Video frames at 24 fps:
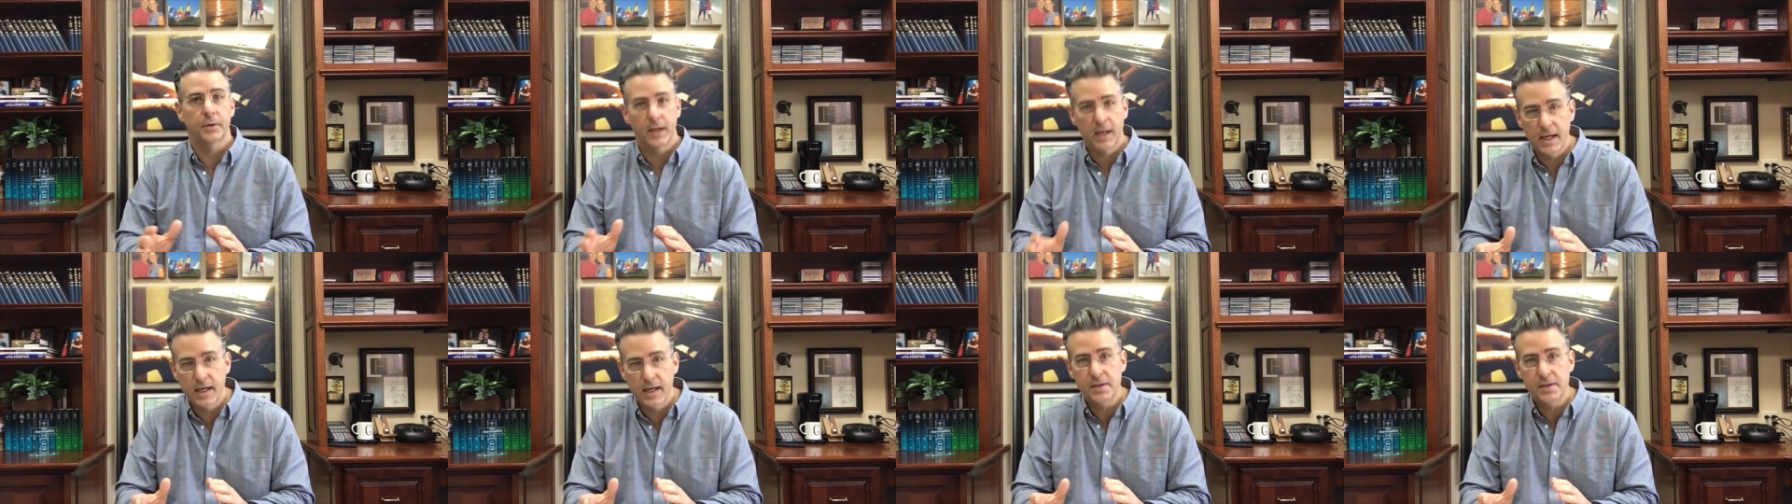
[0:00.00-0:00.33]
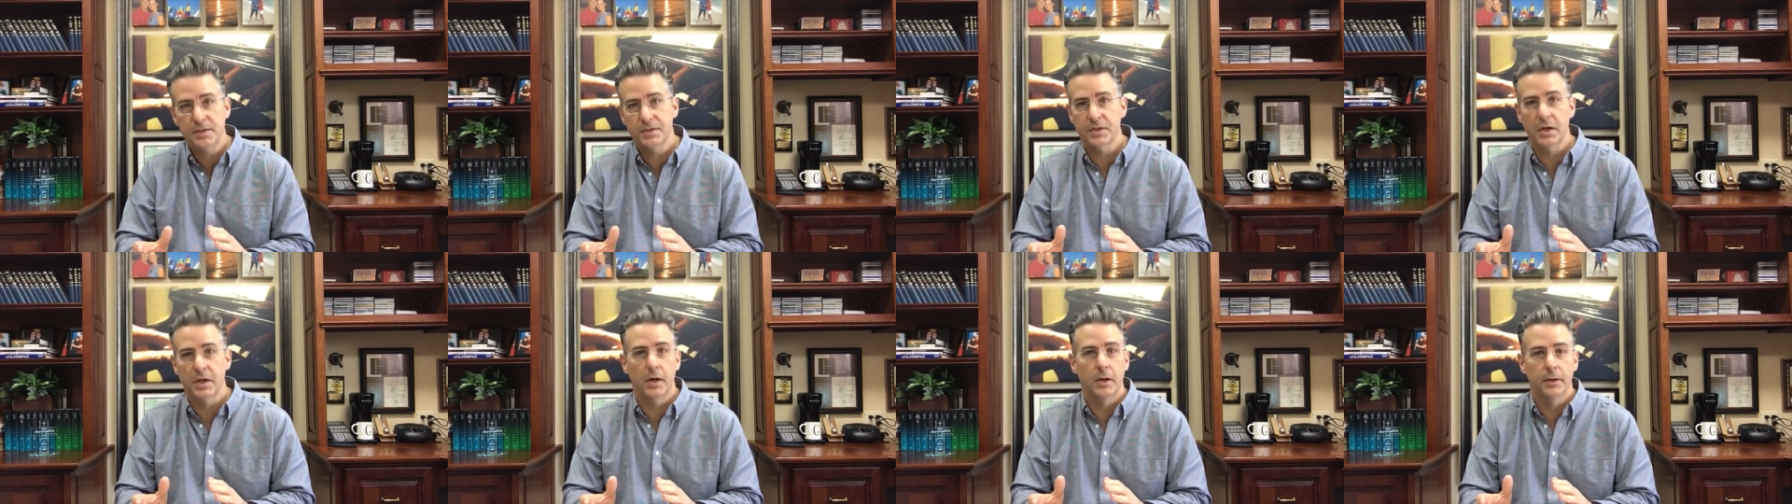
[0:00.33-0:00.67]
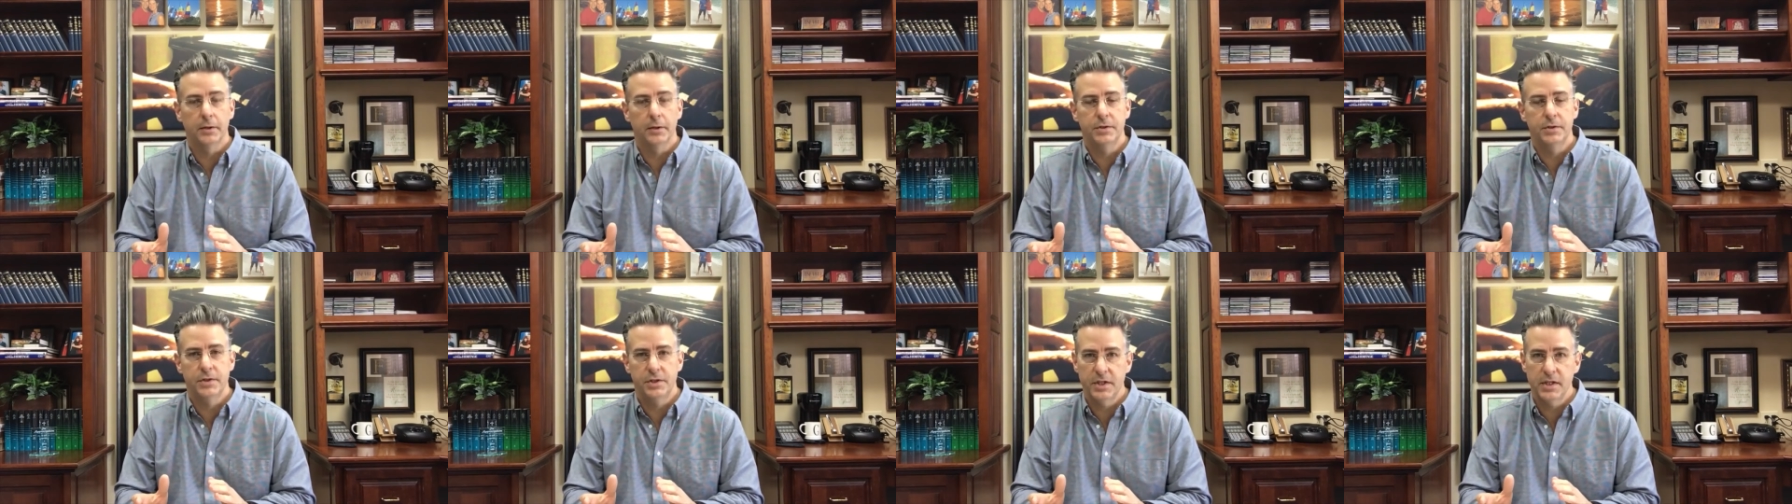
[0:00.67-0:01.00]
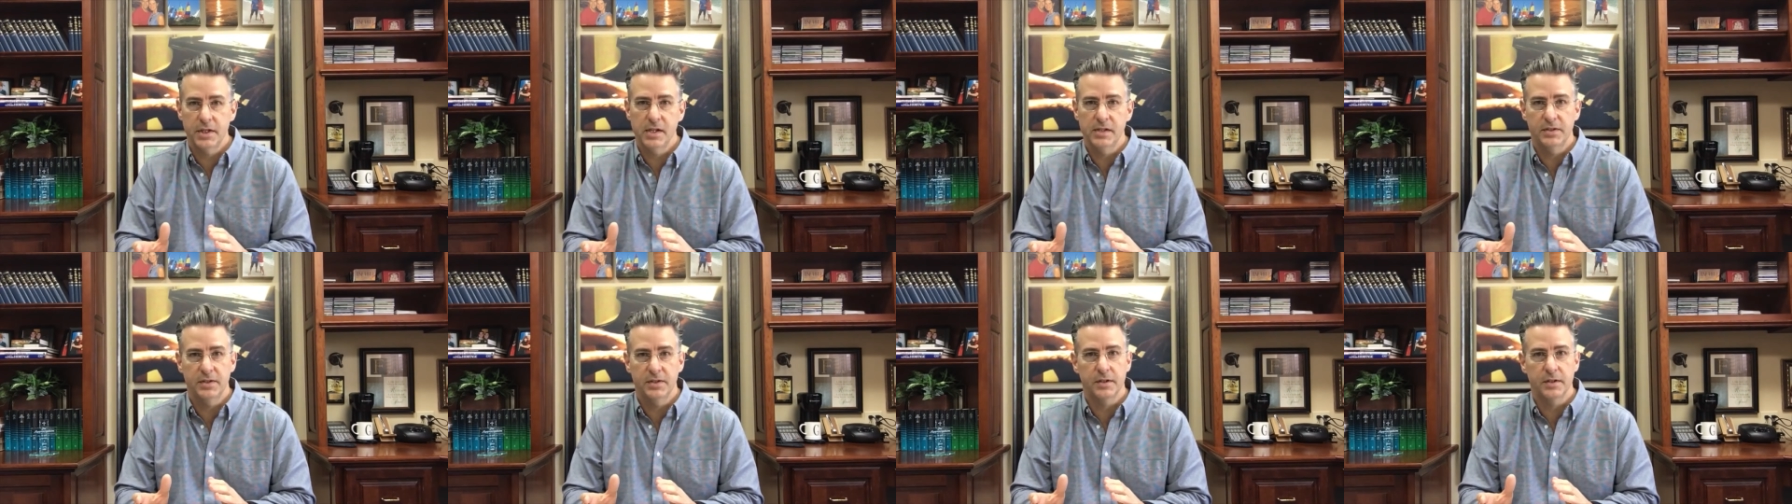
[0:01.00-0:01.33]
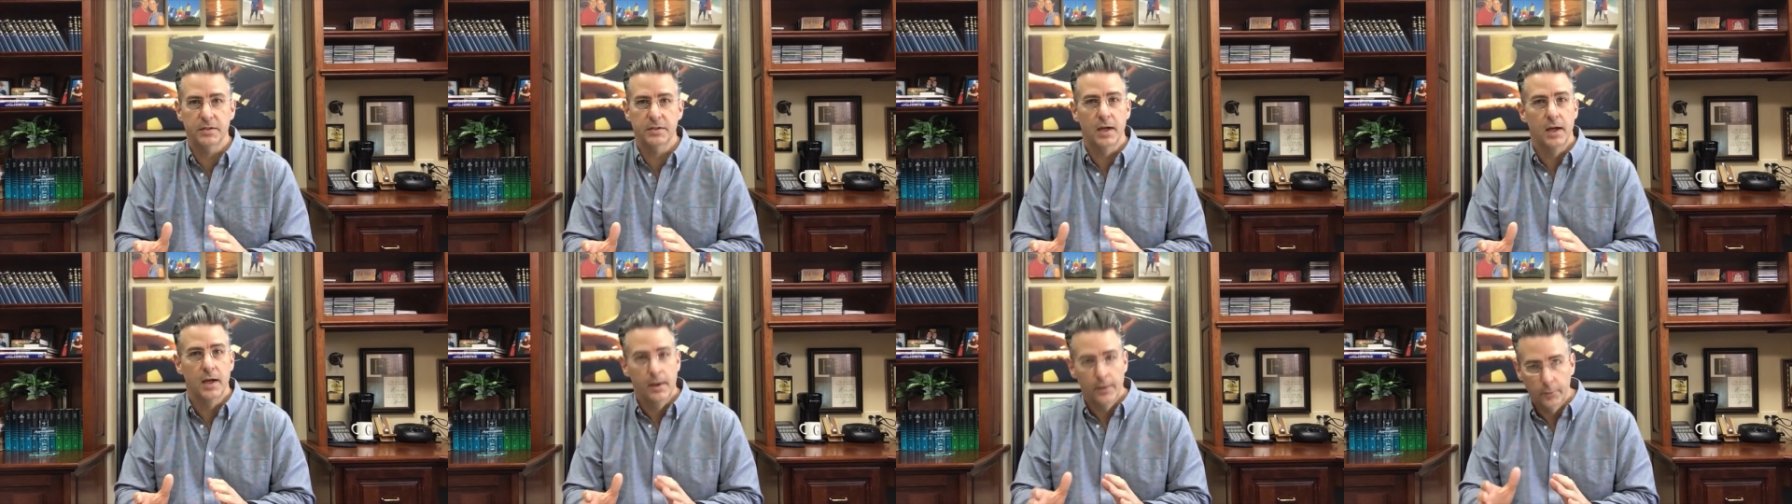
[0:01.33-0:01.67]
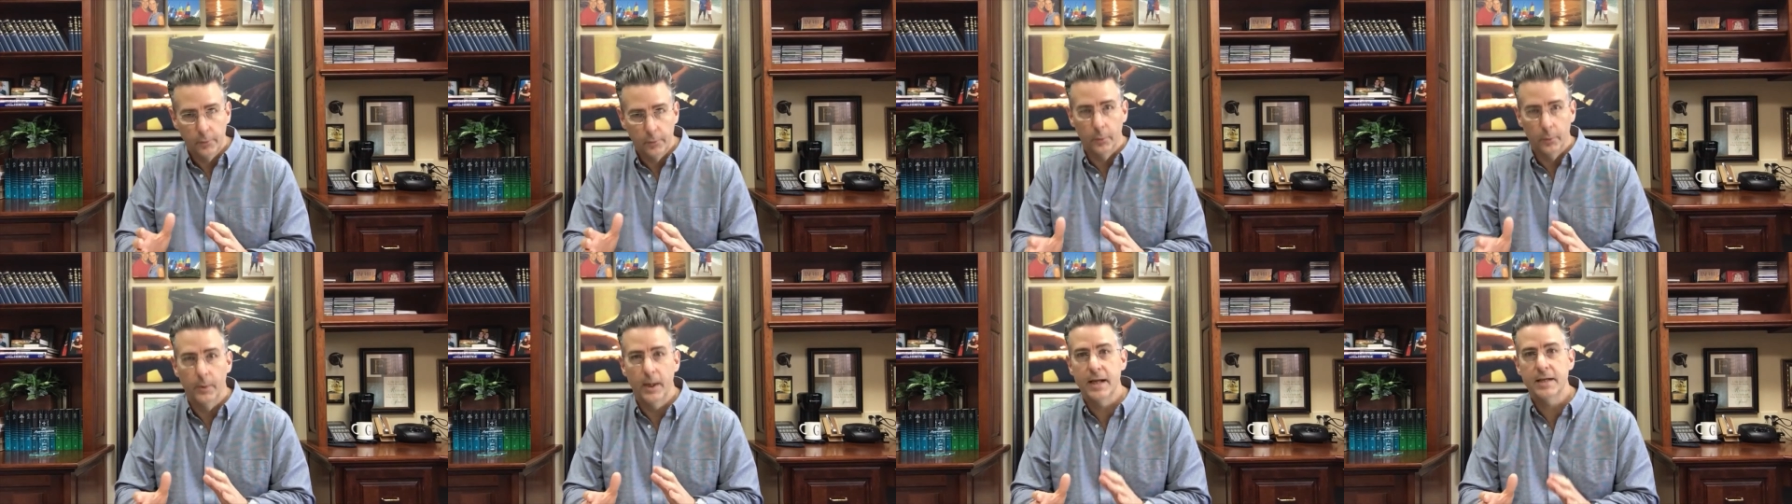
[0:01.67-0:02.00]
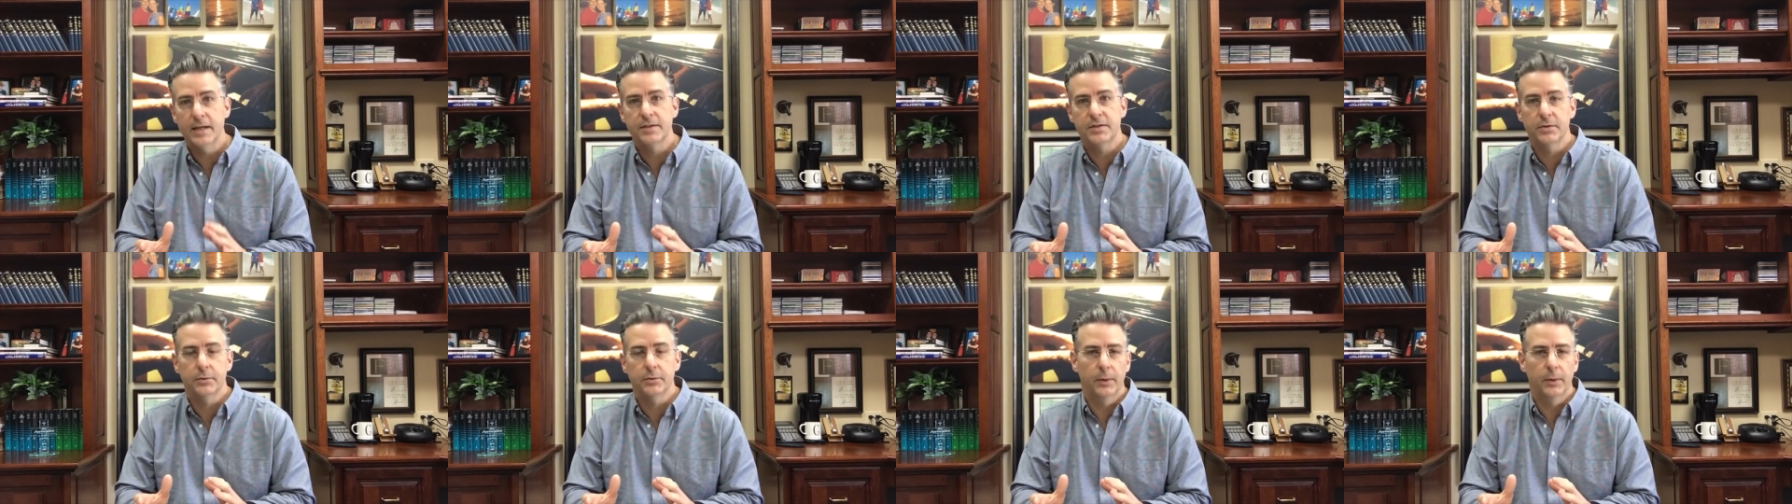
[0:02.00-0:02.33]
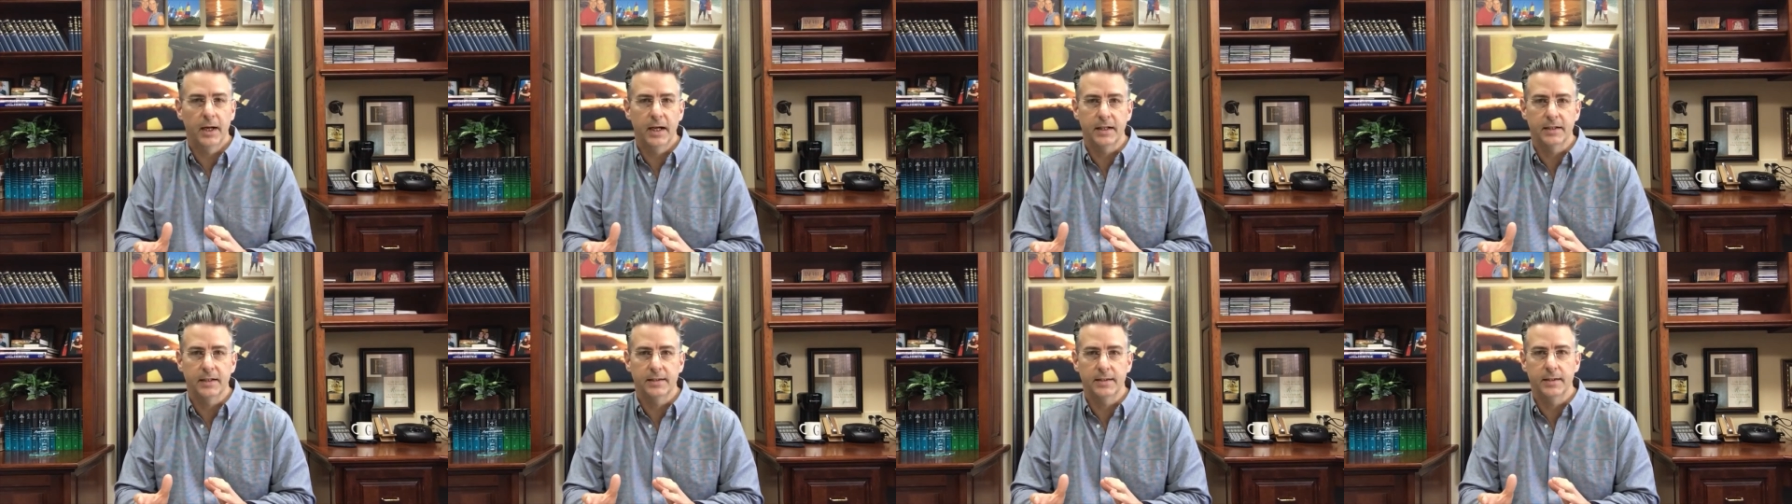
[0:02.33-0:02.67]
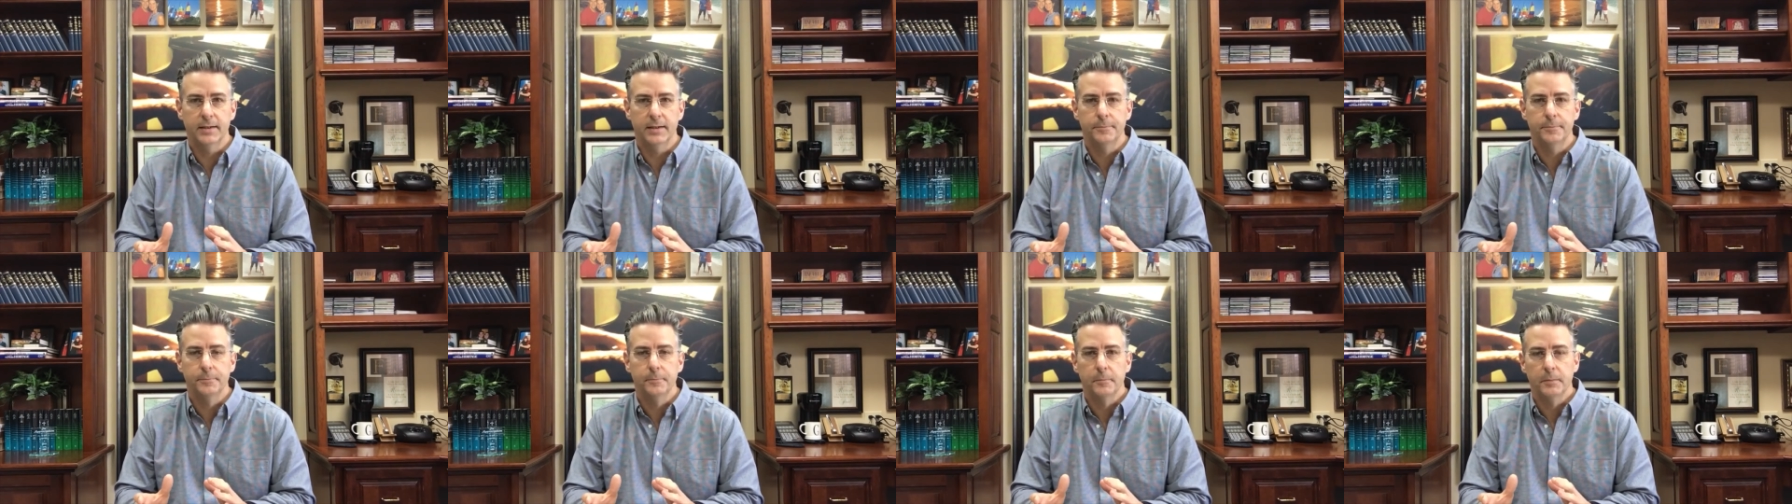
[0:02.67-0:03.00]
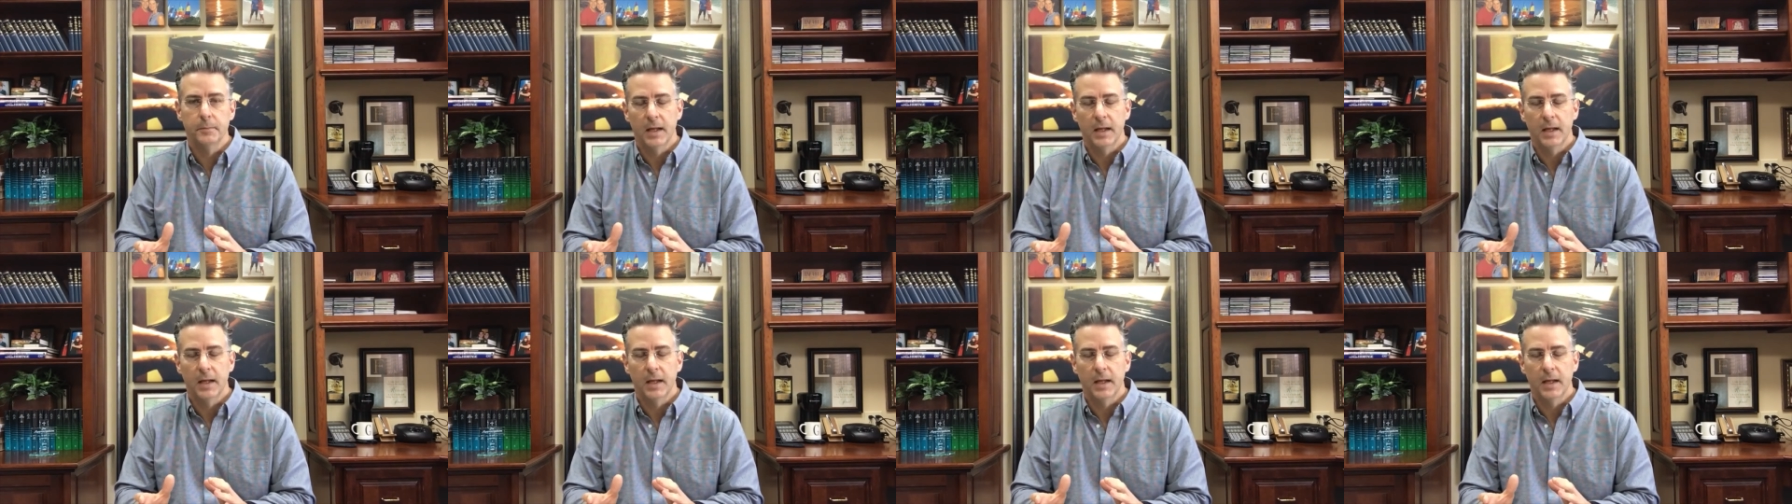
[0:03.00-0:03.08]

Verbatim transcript: he saw Jesus resurrected